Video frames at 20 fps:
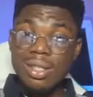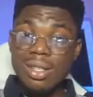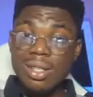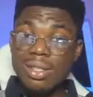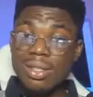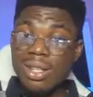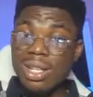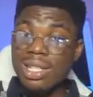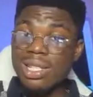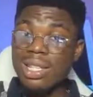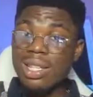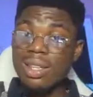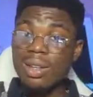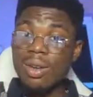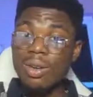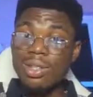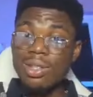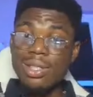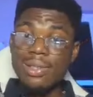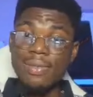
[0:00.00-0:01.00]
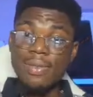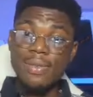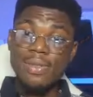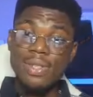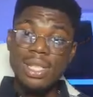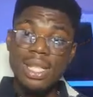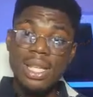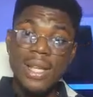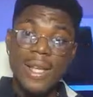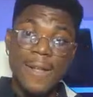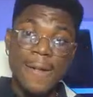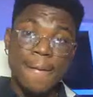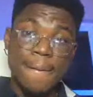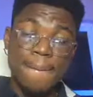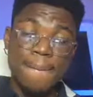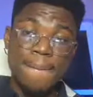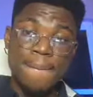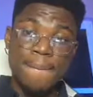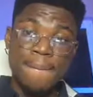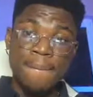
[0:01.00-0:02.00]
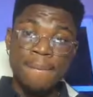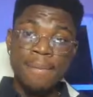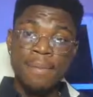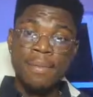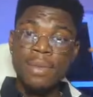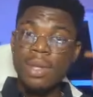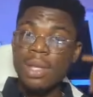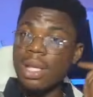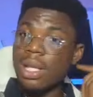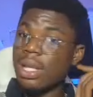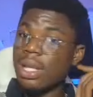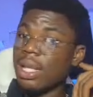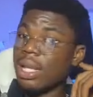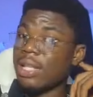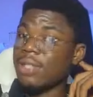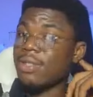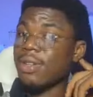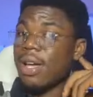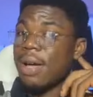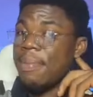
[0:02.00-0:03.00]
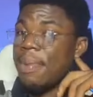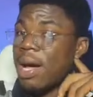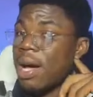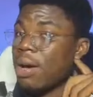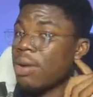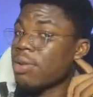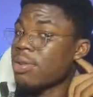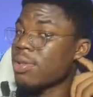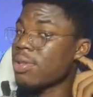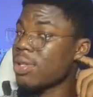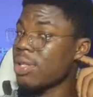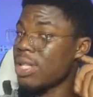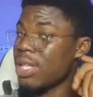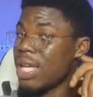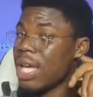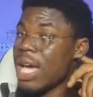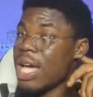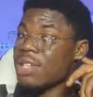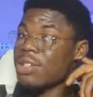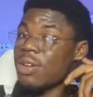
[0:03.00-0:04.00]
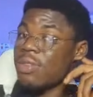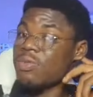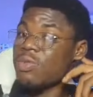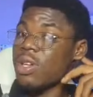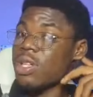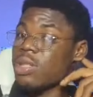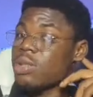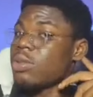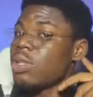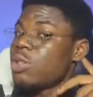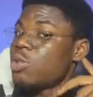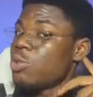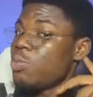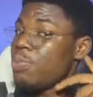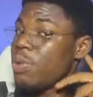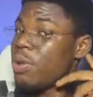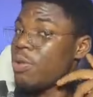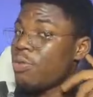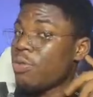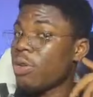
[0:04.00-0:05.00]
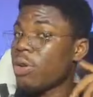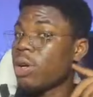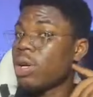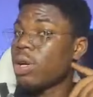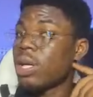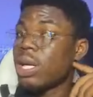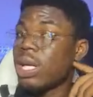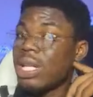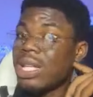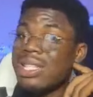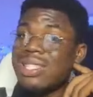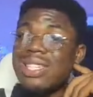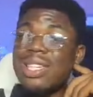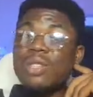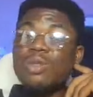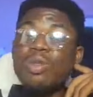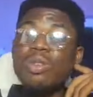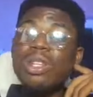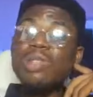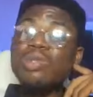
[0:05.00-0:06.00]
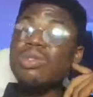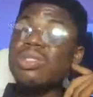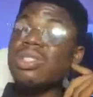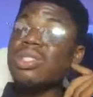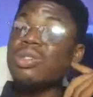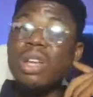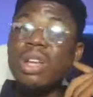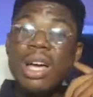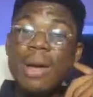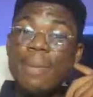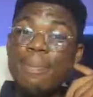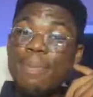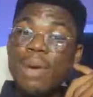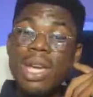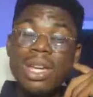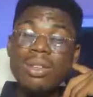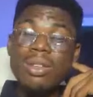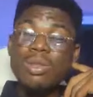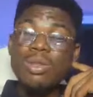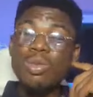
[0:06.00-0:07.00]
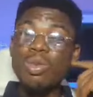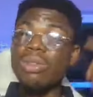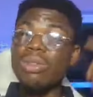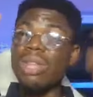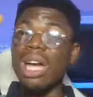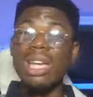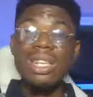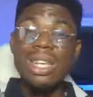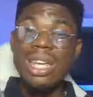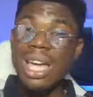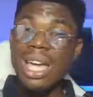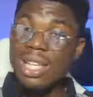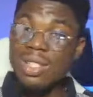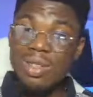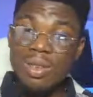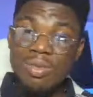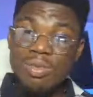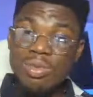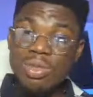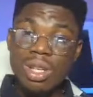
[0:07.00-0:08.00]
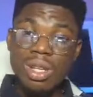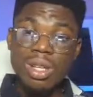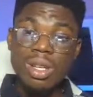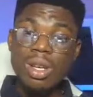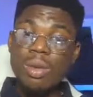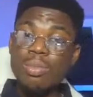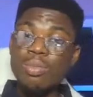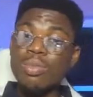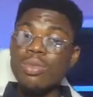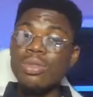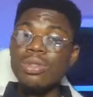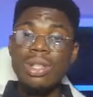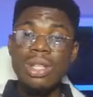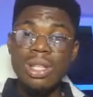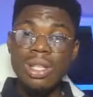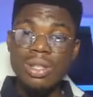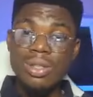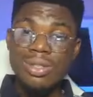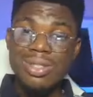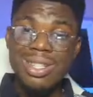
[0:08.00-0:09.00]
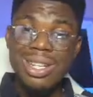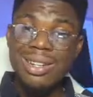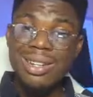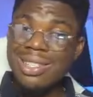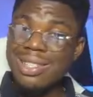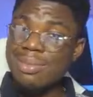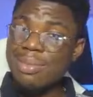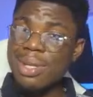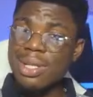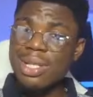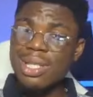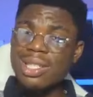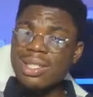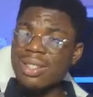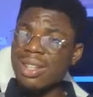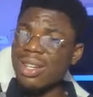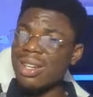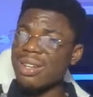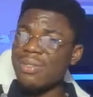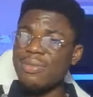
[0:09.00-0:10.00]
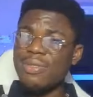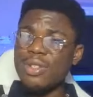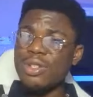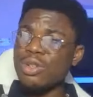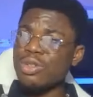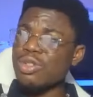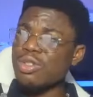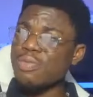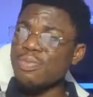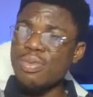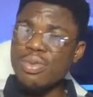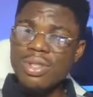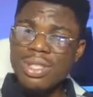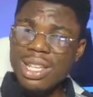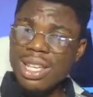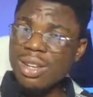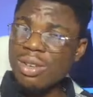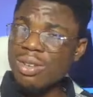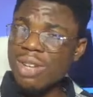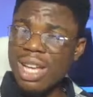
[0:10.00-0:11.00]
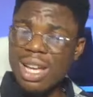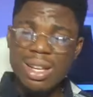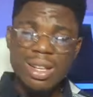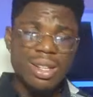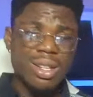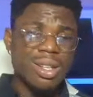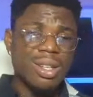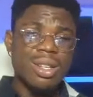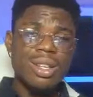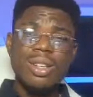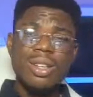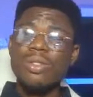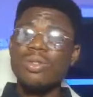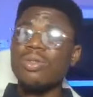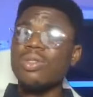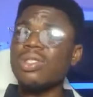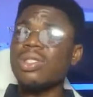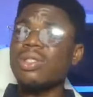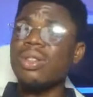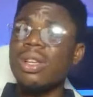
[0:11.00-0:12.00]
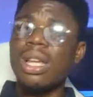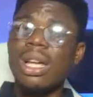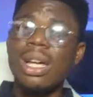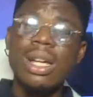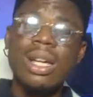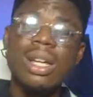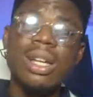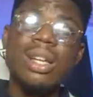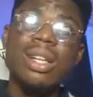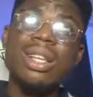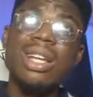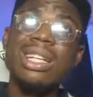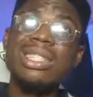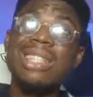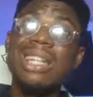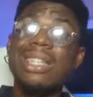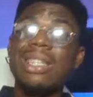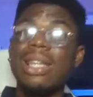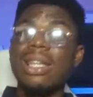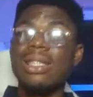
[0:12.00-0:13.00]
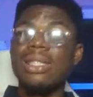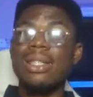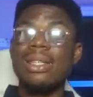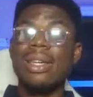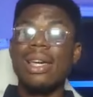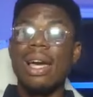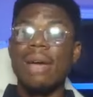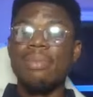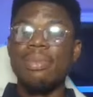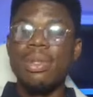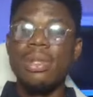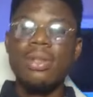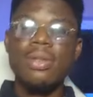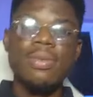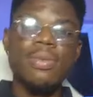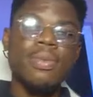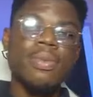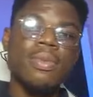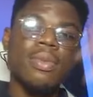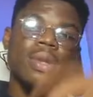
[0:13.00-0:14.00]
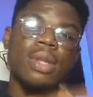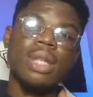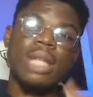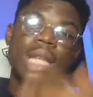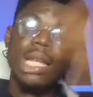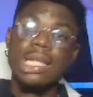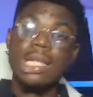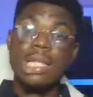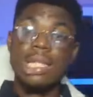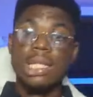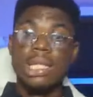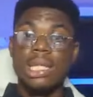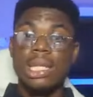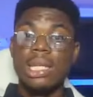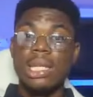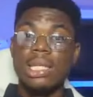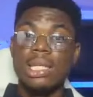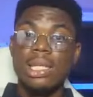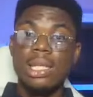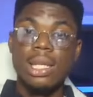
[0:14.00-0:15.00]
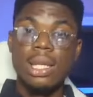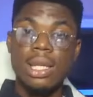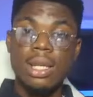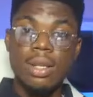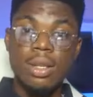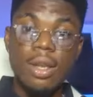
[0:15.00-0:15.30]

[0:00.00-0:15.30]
So let's say the cost is 50K. And let's talk about the AI software you need to pay for. Let's say it's only $20 paying total in AI software monthly to generate images, generate video to post and all that. $20. That's like 30K, Abi. That's 80K.